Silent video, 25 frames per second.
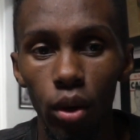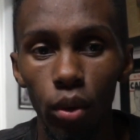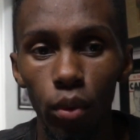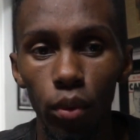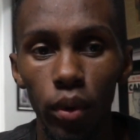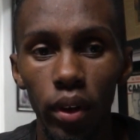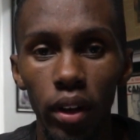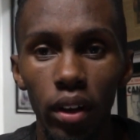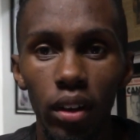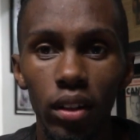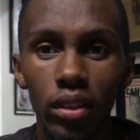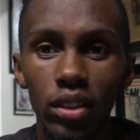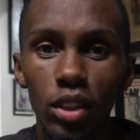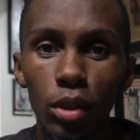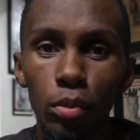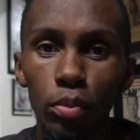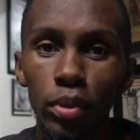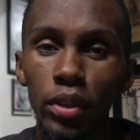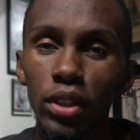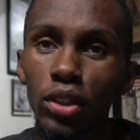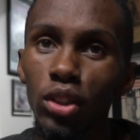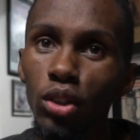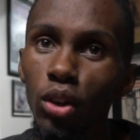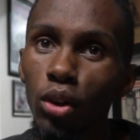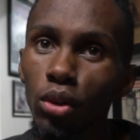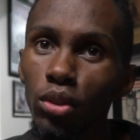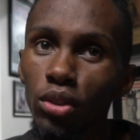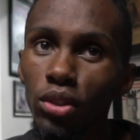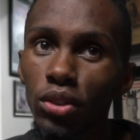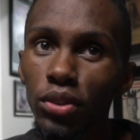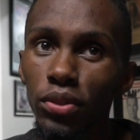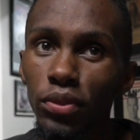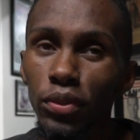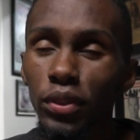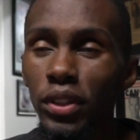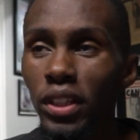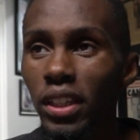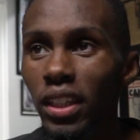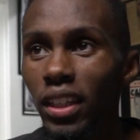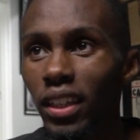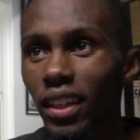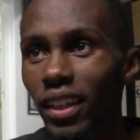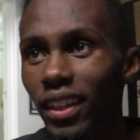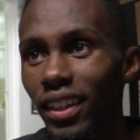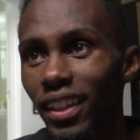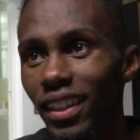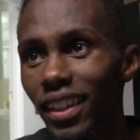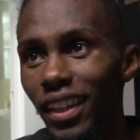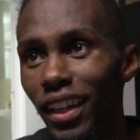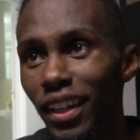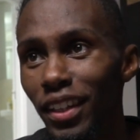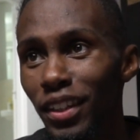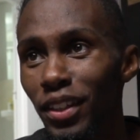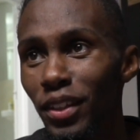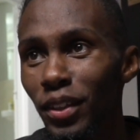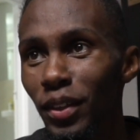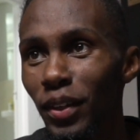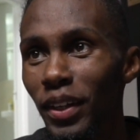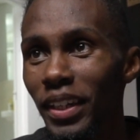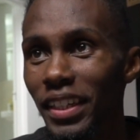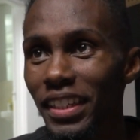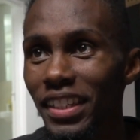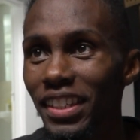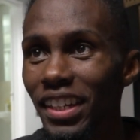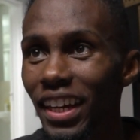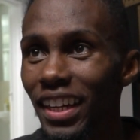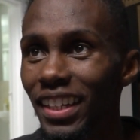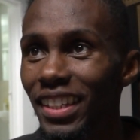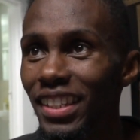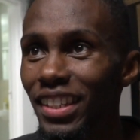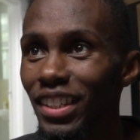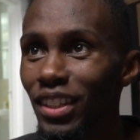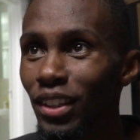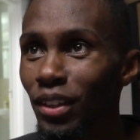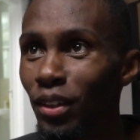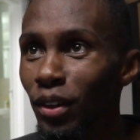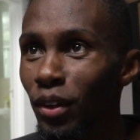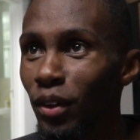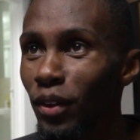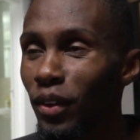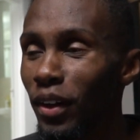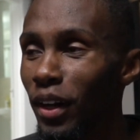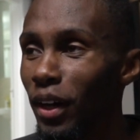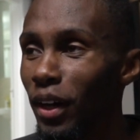Well, simply his coach, Busi, and the way he trains, you know.